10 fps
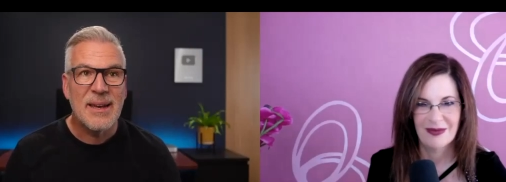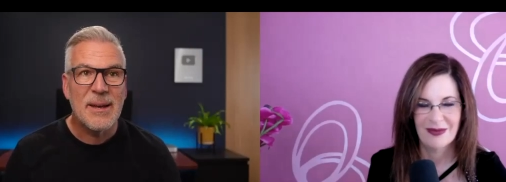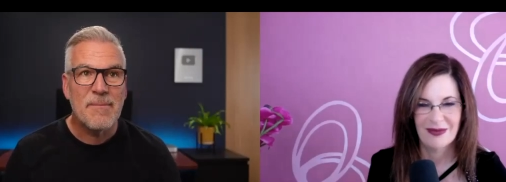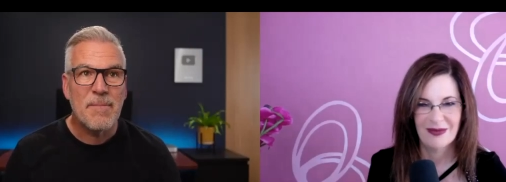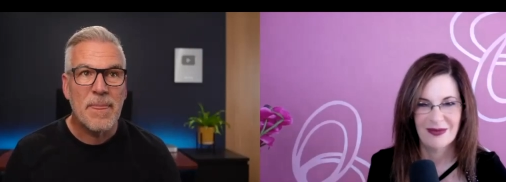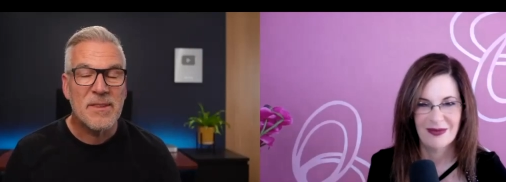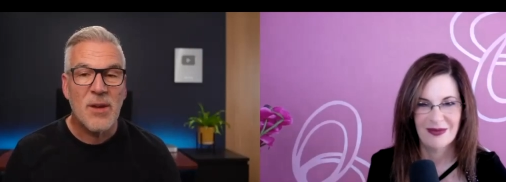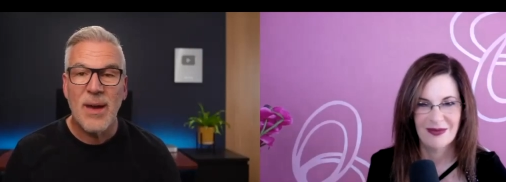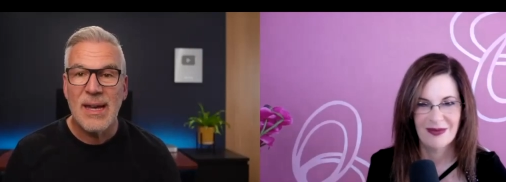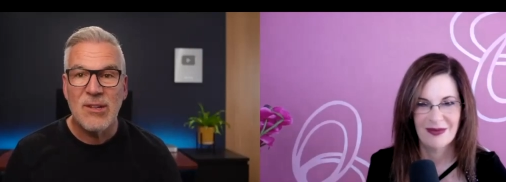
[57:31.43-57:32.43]
Speaker 1: um,
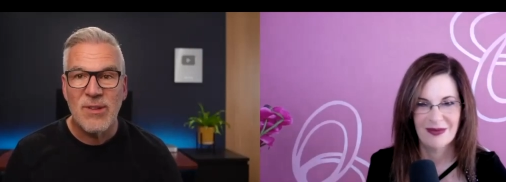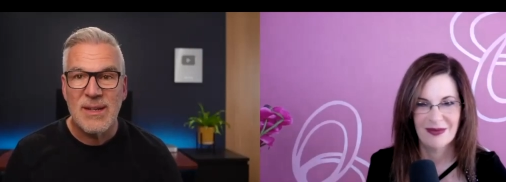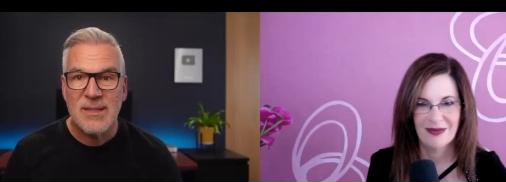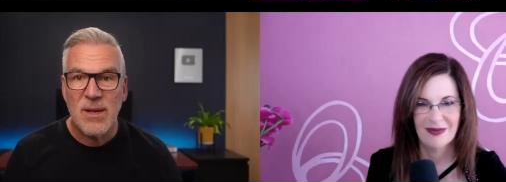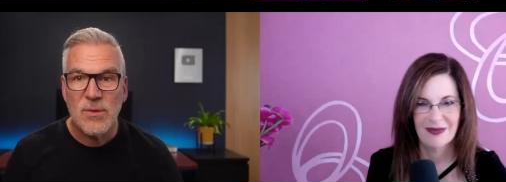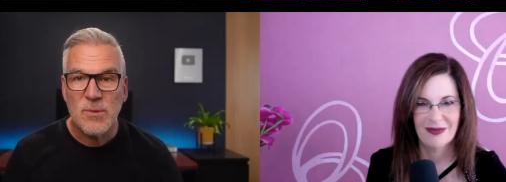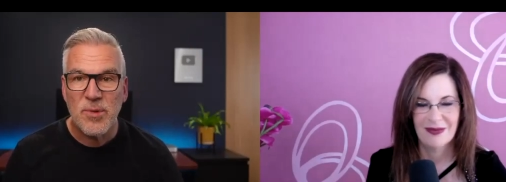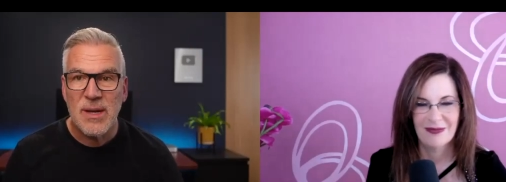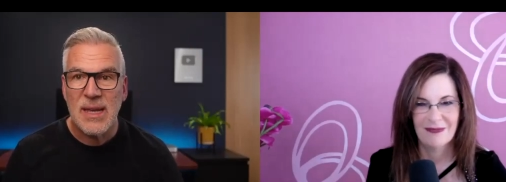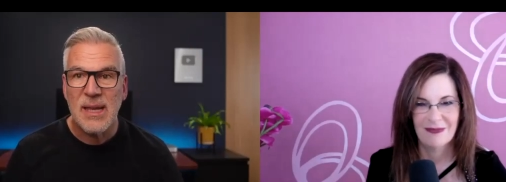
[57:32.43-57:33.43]
so adrian
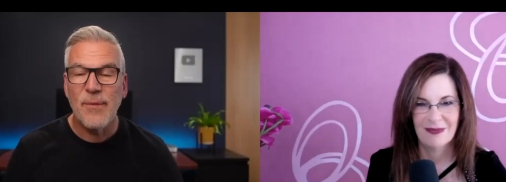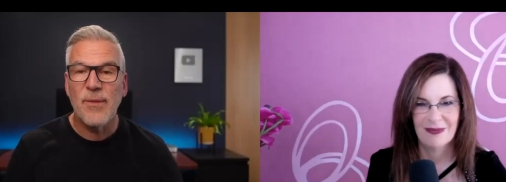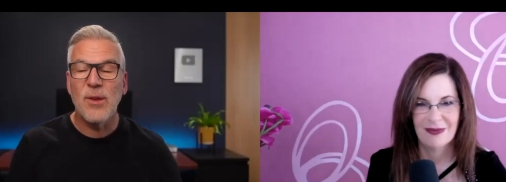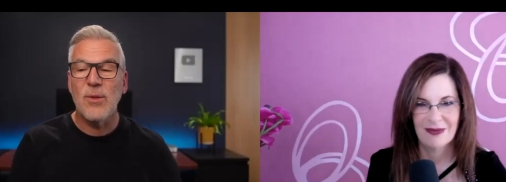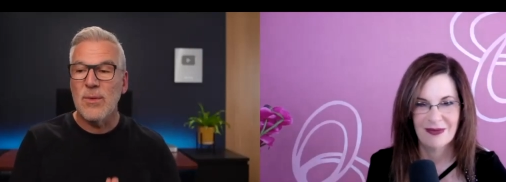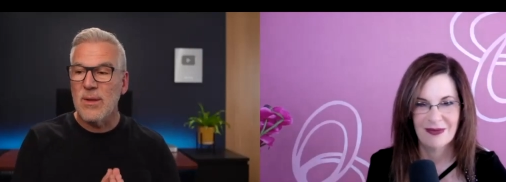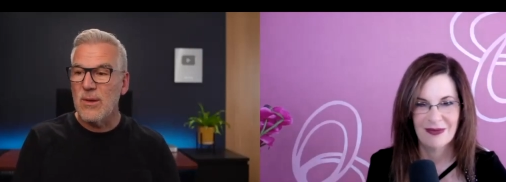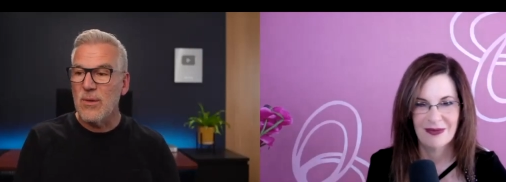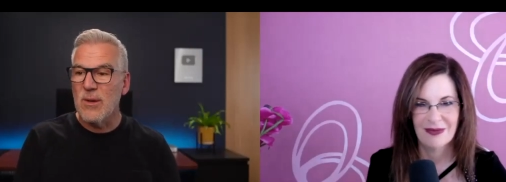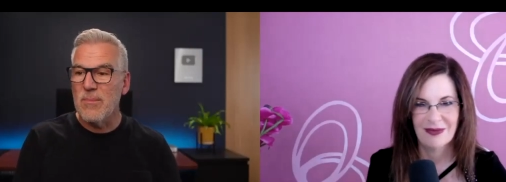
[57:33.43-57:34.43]
salisbury if you
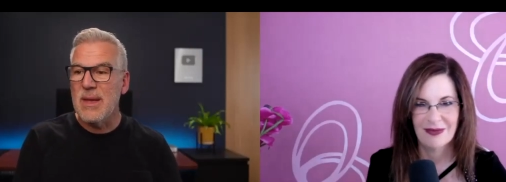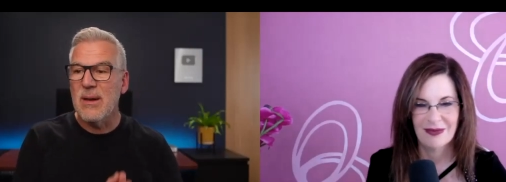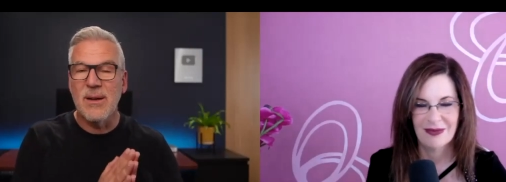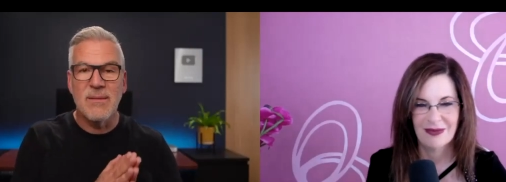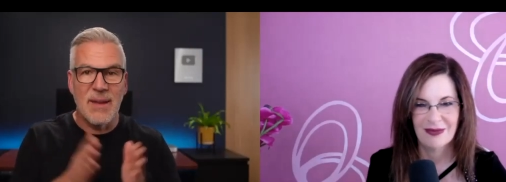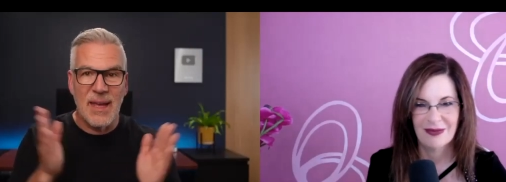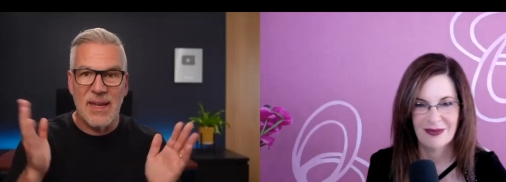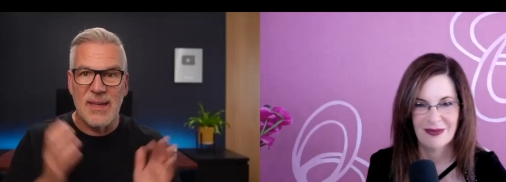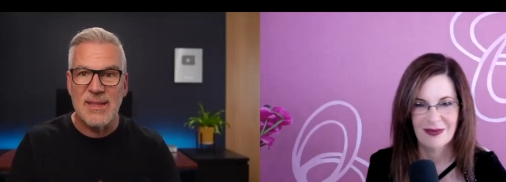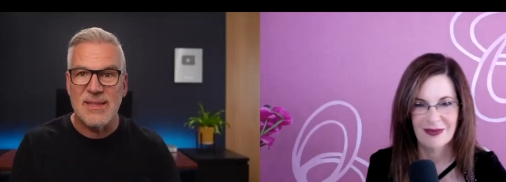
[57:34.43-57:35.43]
look at me on
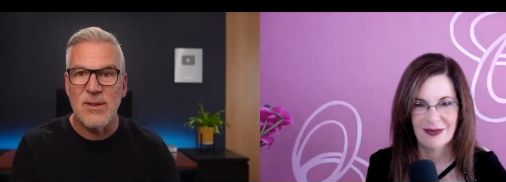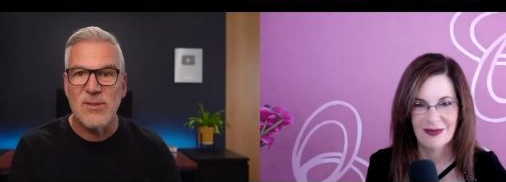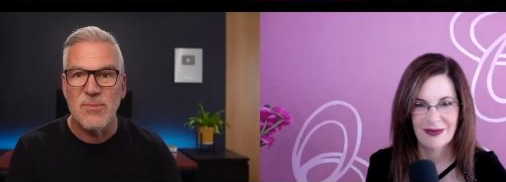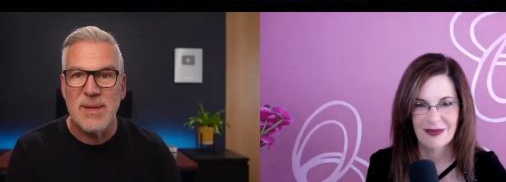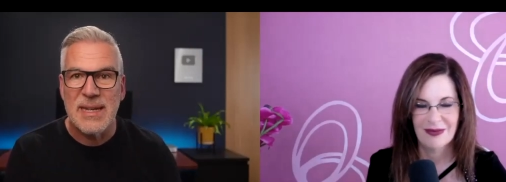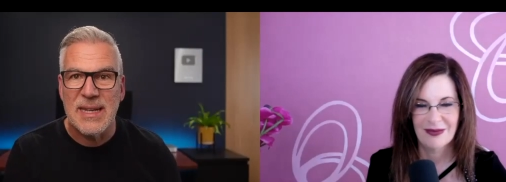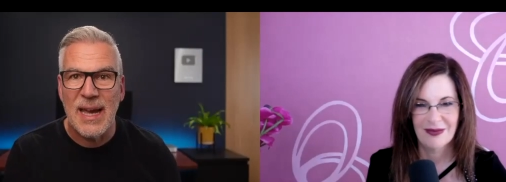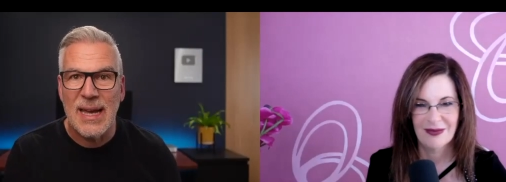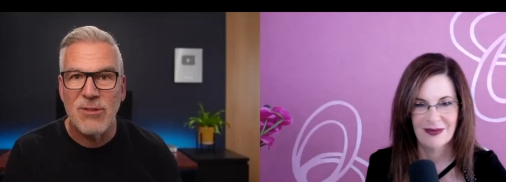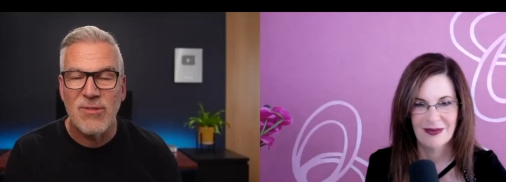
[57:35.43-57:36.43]
any of the social
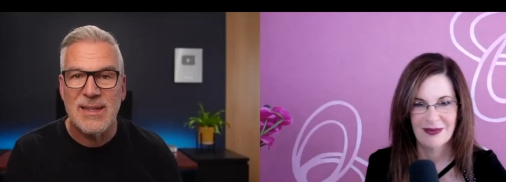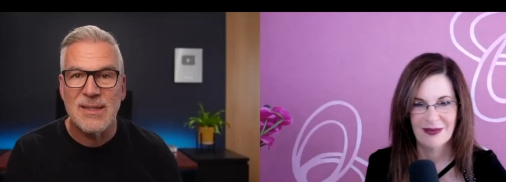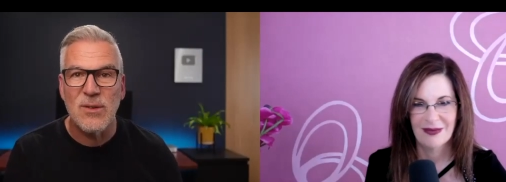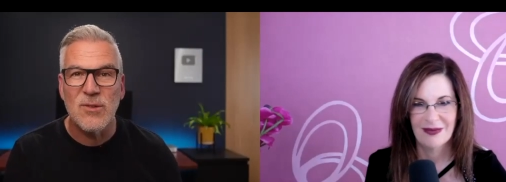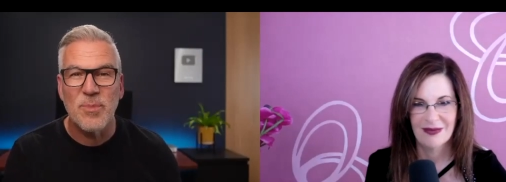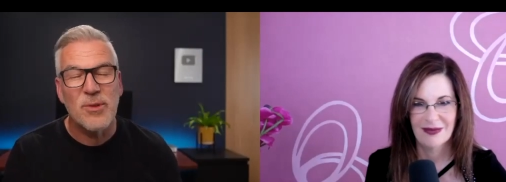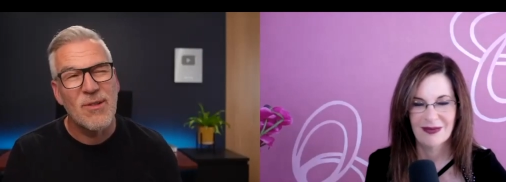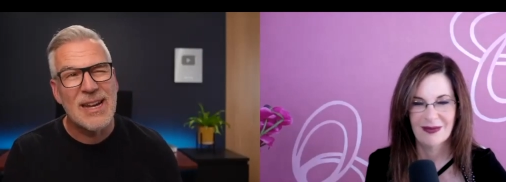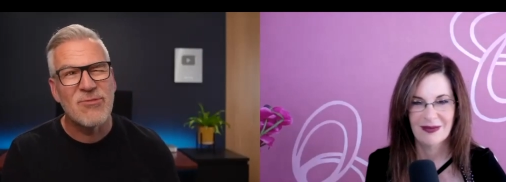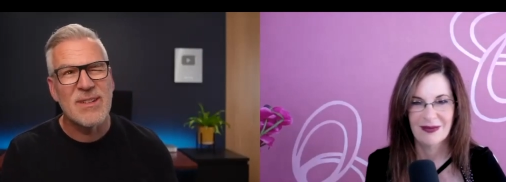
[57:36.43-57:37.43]
media adrian salisbury
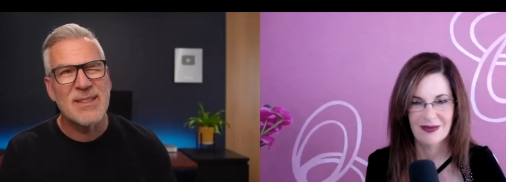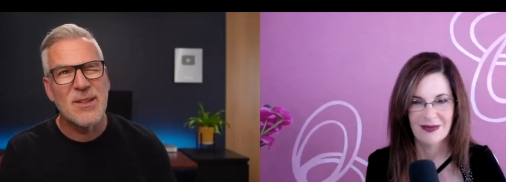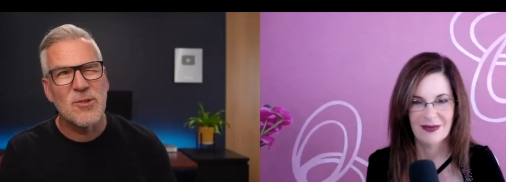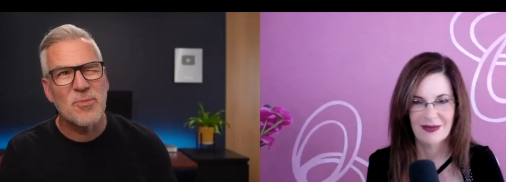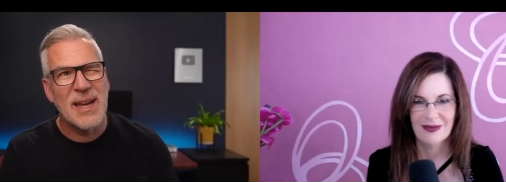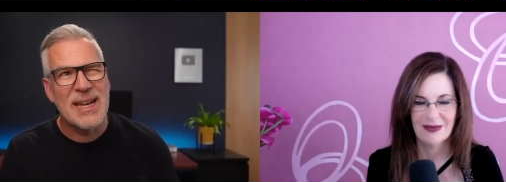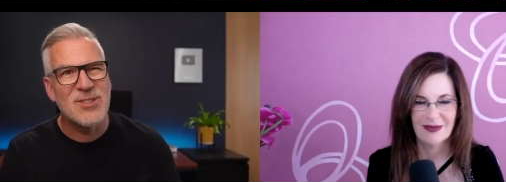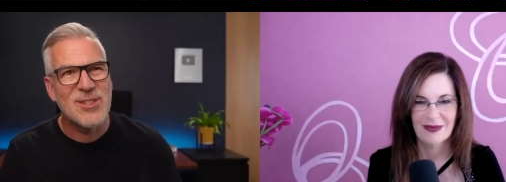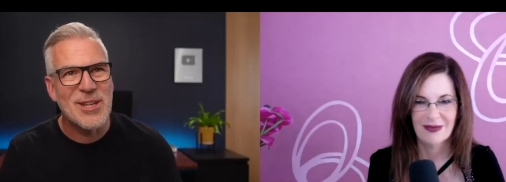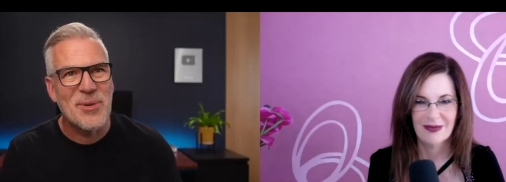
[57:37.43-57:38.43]
or adrian salisbury
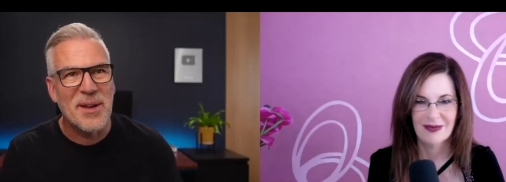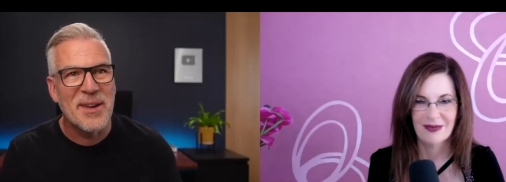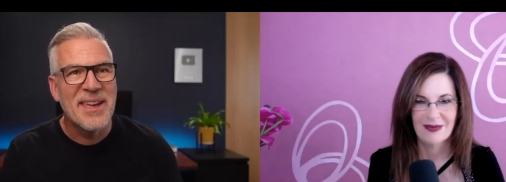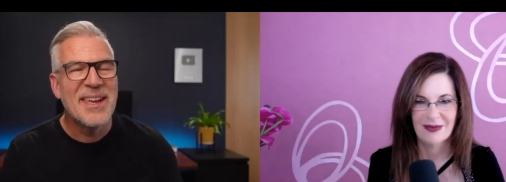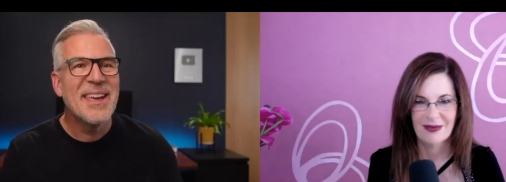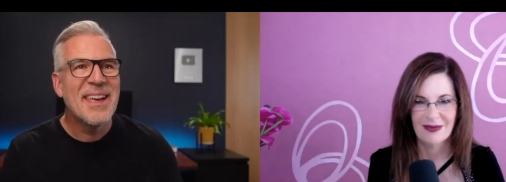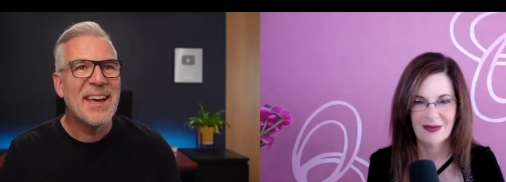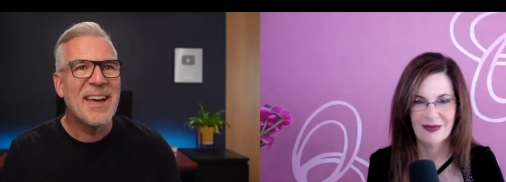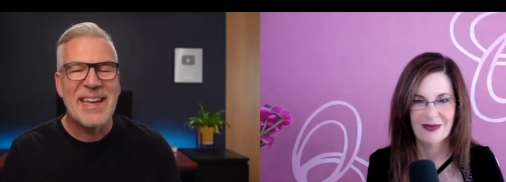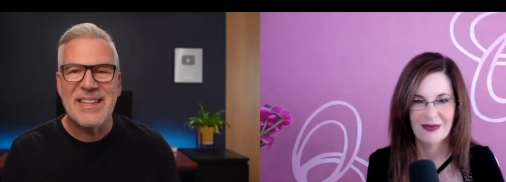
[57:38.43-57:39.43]
hq on
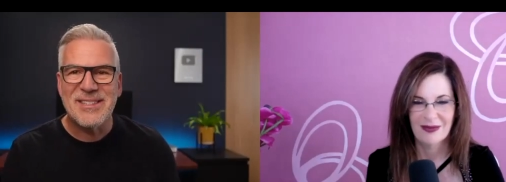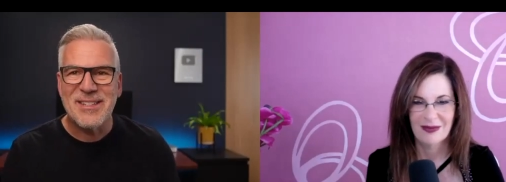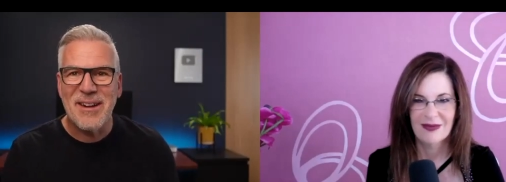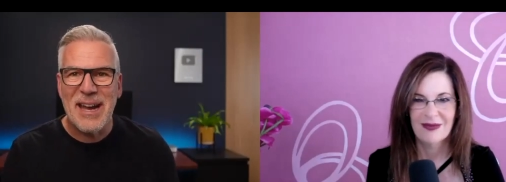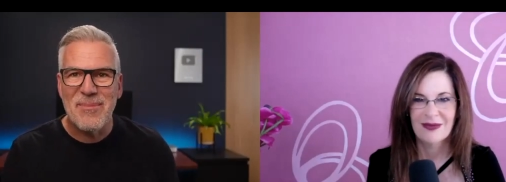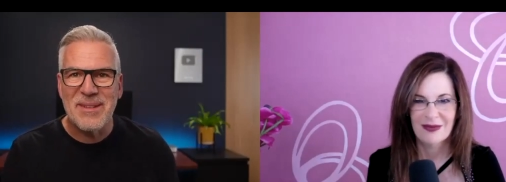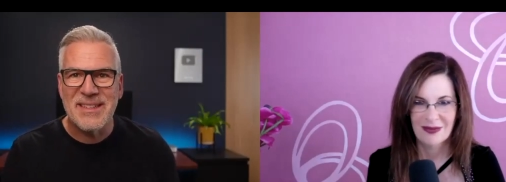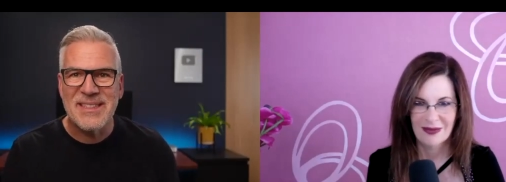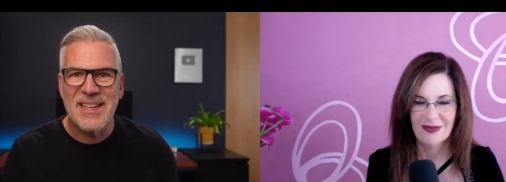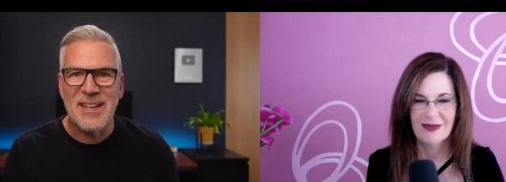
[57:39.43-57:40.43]
uh, instagram
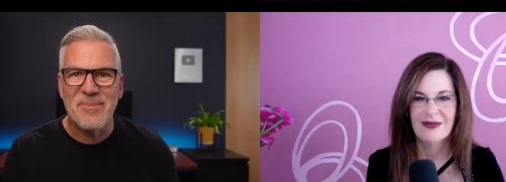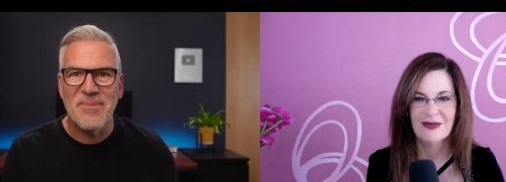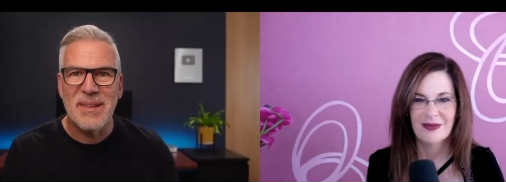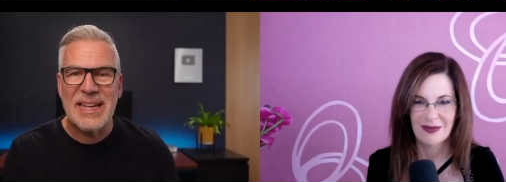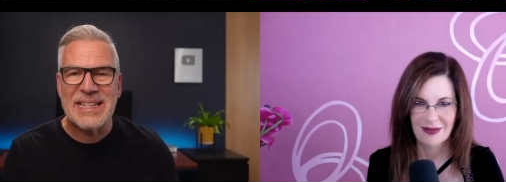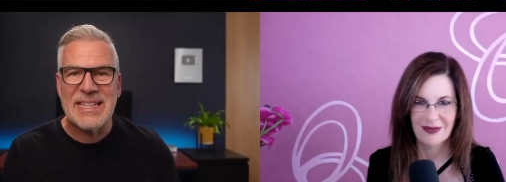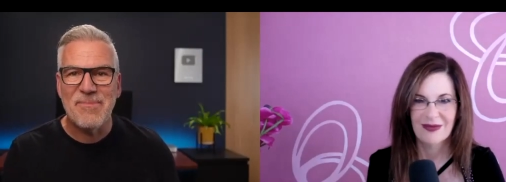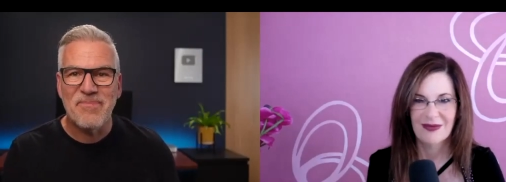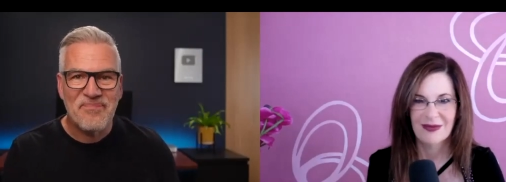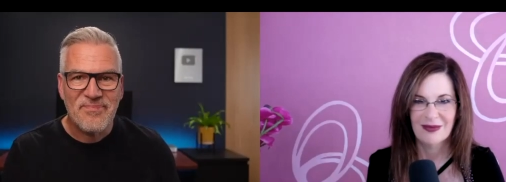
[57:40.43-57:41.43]
and um,
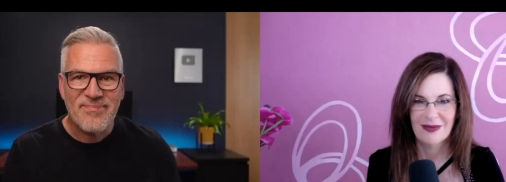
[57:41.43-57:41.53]
linkedin